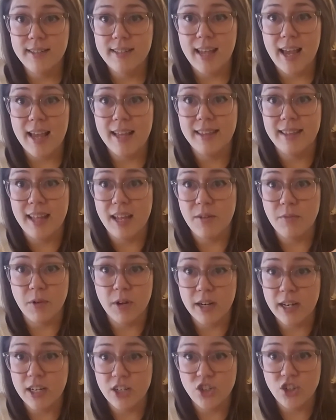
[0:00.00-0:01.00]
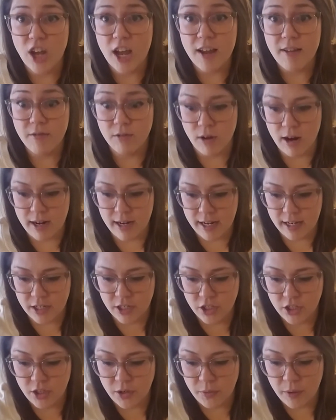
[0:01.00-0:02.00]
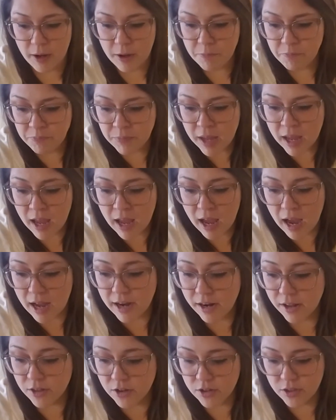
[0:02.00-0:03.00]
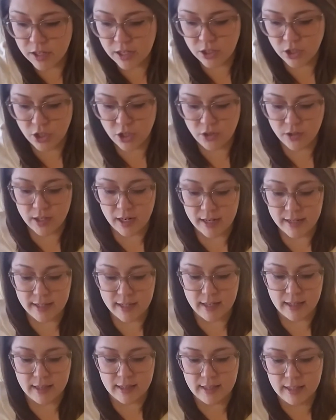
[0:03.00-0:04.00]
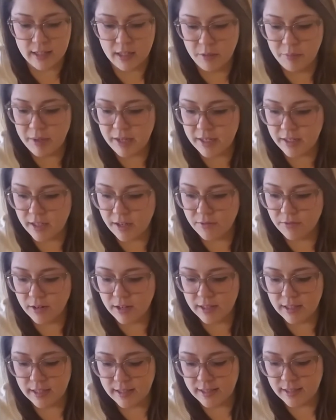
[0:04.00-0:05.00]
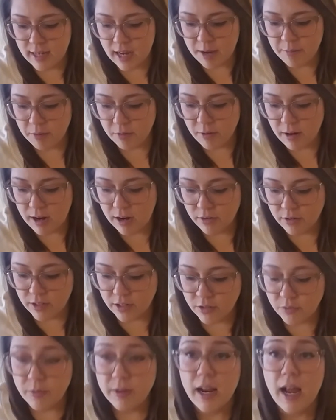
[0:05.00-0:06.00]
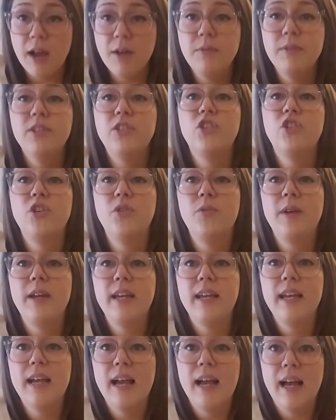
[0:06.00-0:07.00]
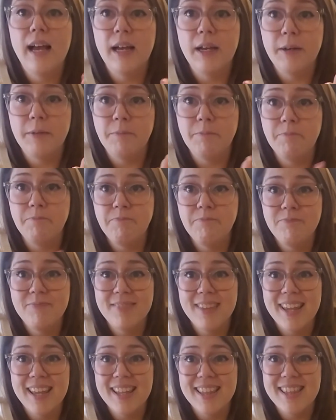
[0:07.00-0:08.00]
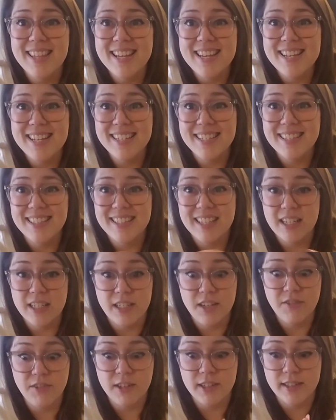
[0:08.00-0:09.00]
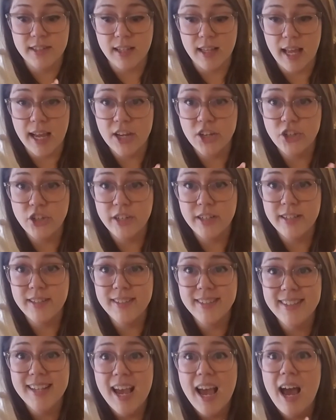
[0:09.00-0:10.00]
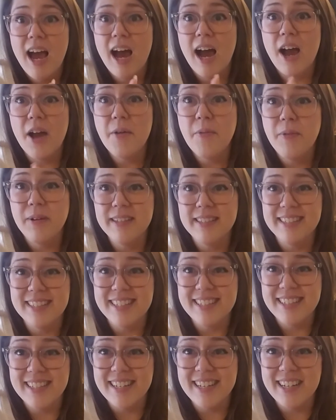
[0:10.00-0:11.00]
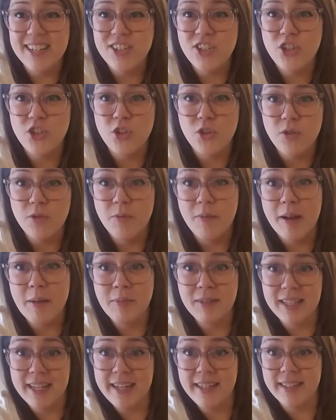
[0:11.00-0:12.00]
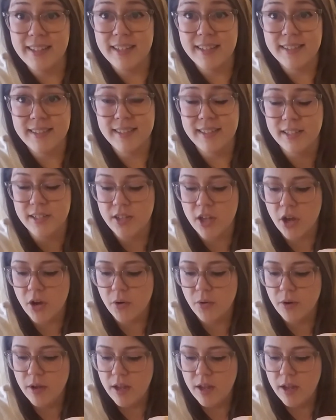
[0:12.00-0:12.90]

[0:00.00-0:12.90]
and then we're going to dive right into it. Another thing too that I did a little bit different this time around is when I was doing these different selections, I was listening to my playlist. So